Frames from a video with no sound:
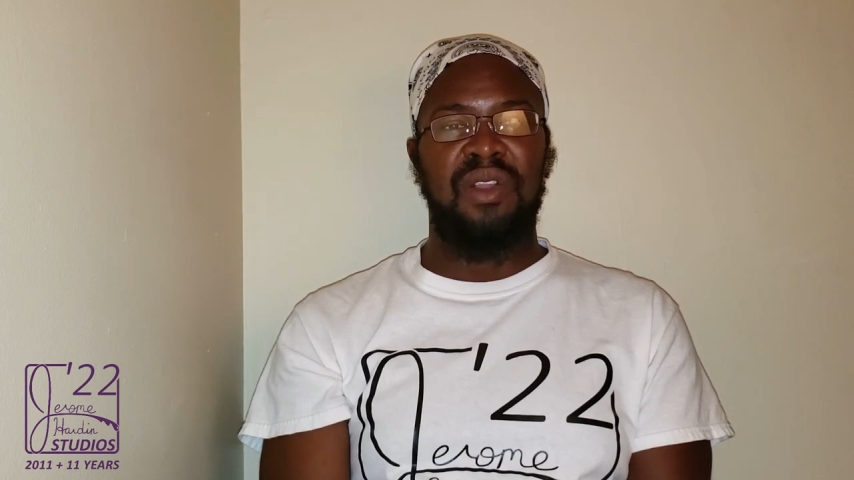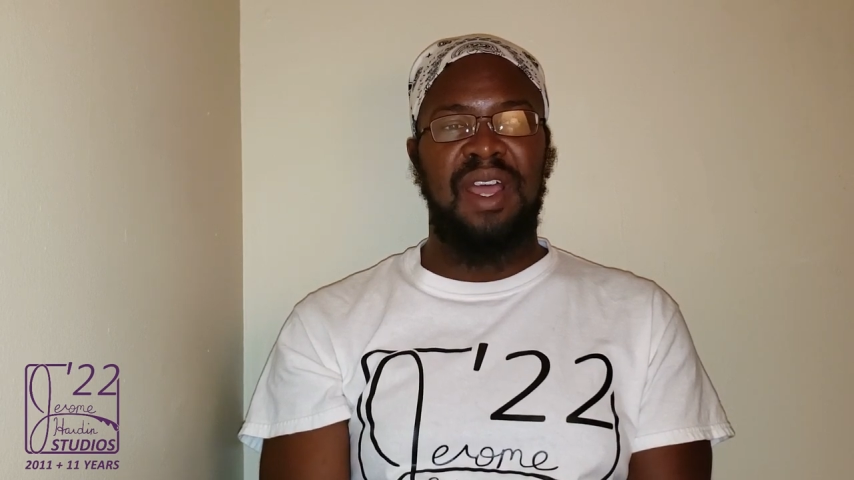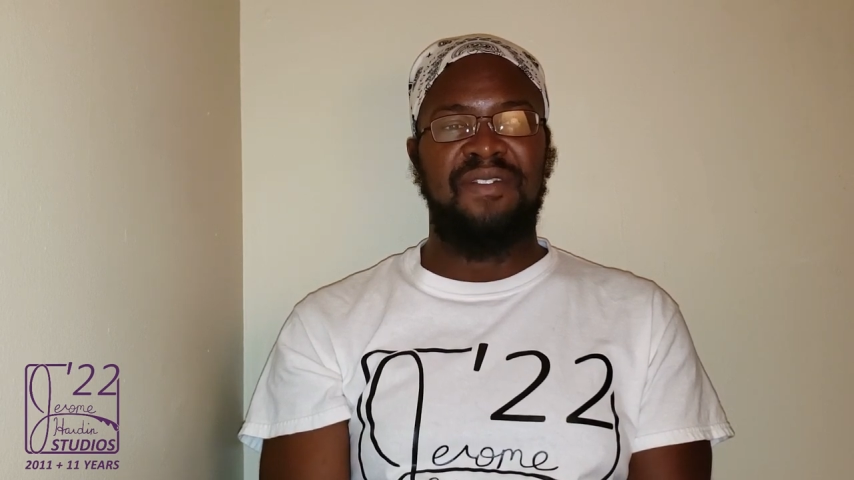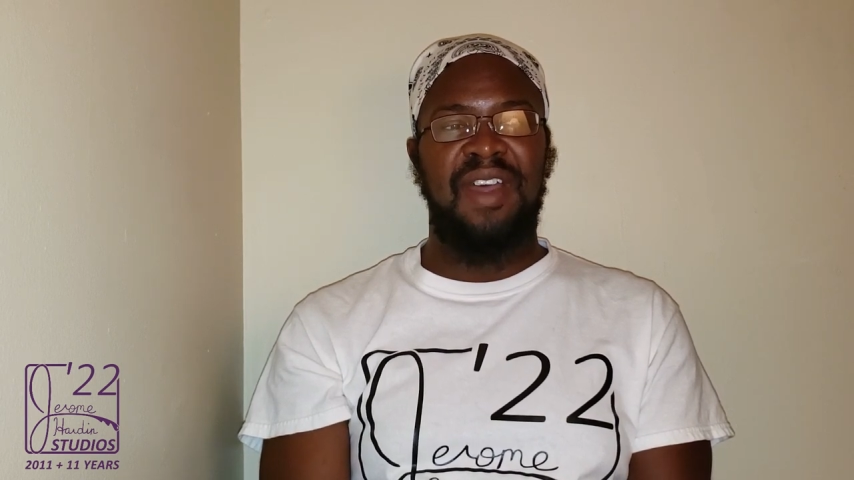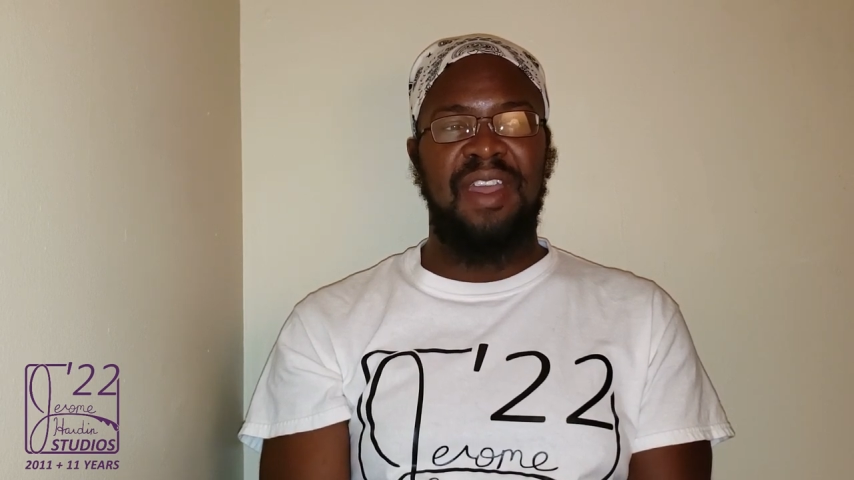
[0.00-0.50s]

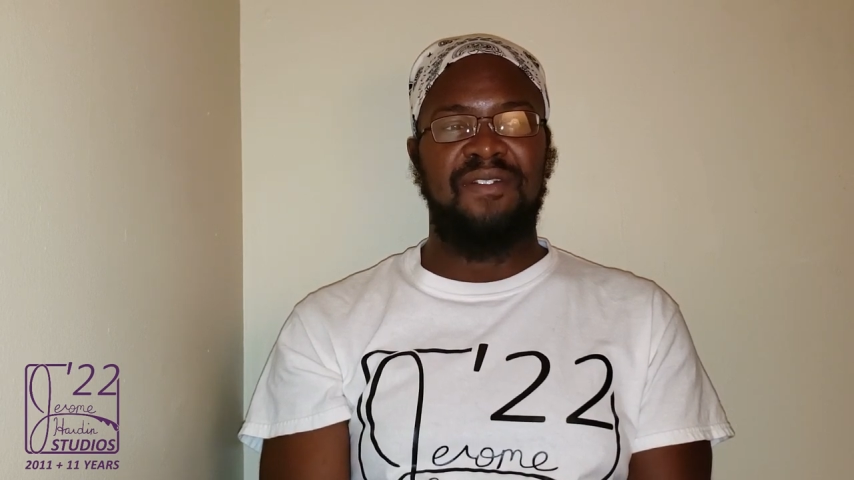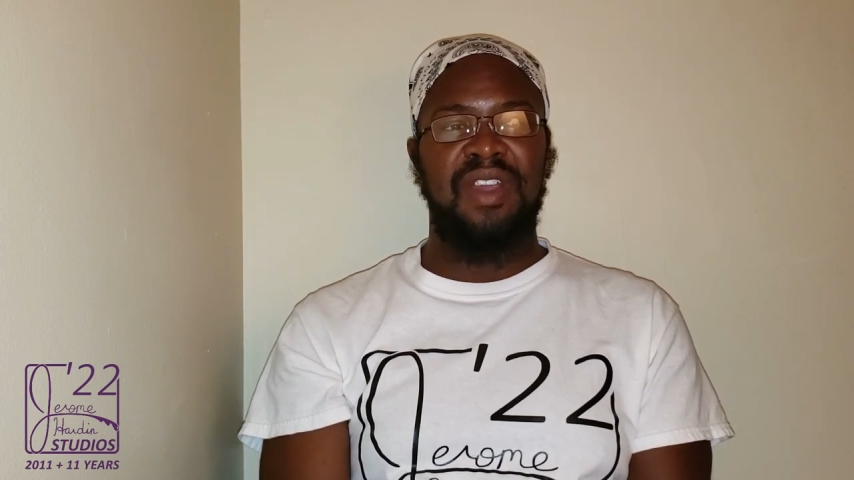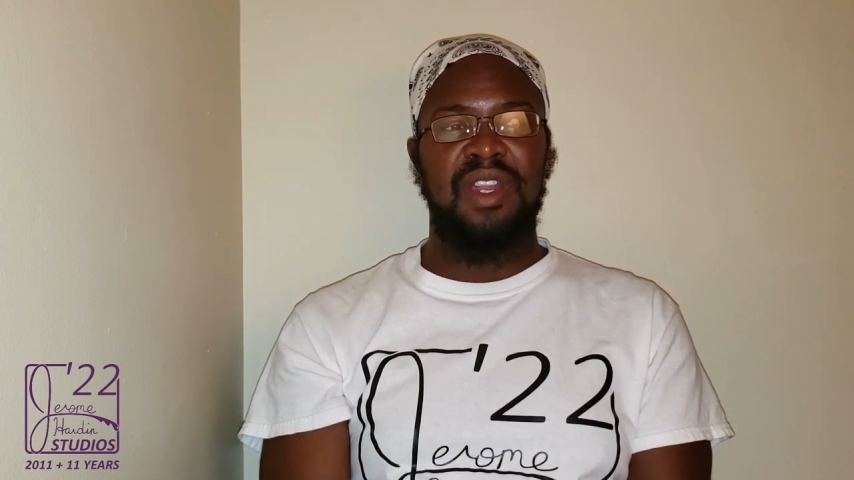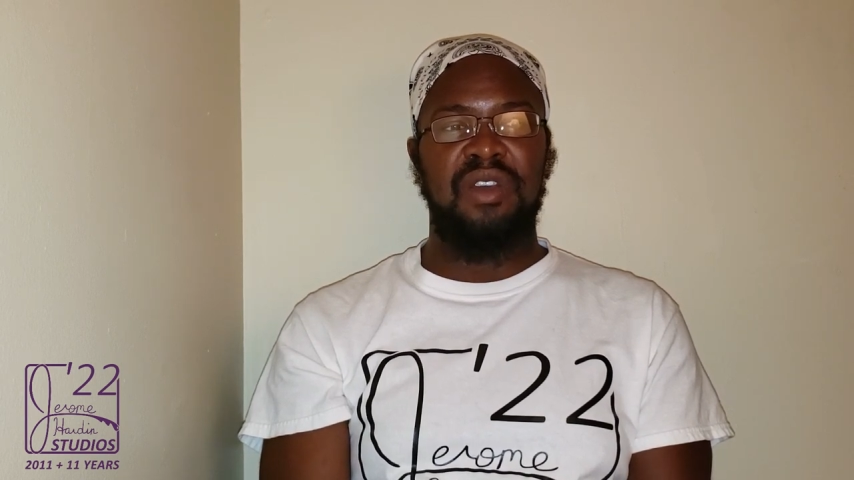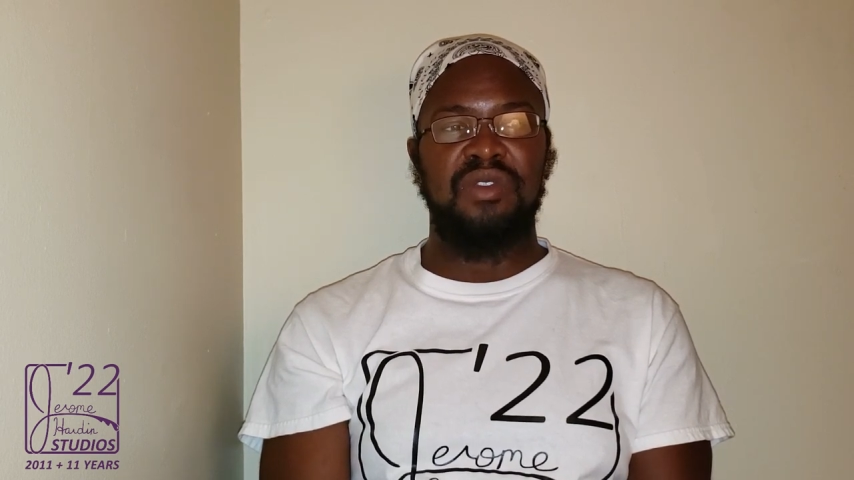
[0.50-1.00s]
life hack
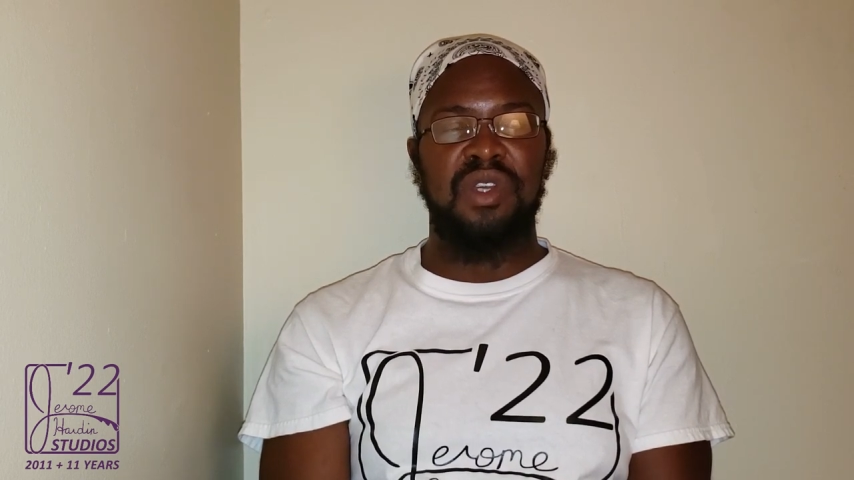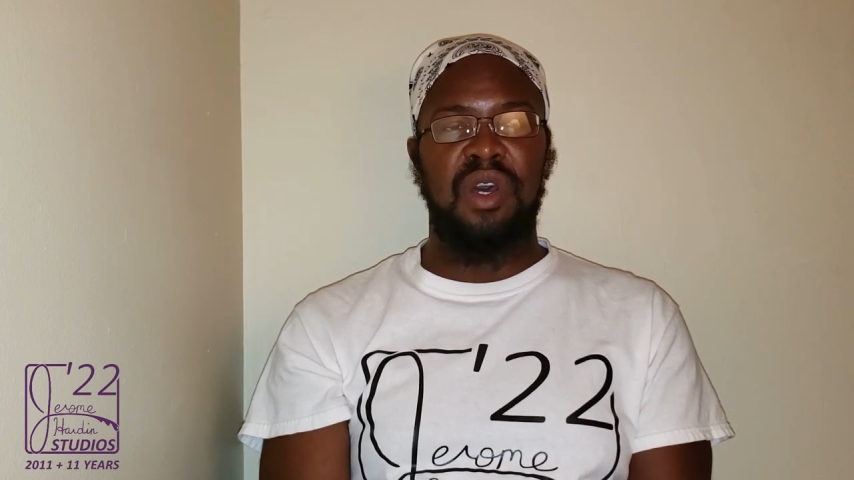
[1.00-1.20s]
videos.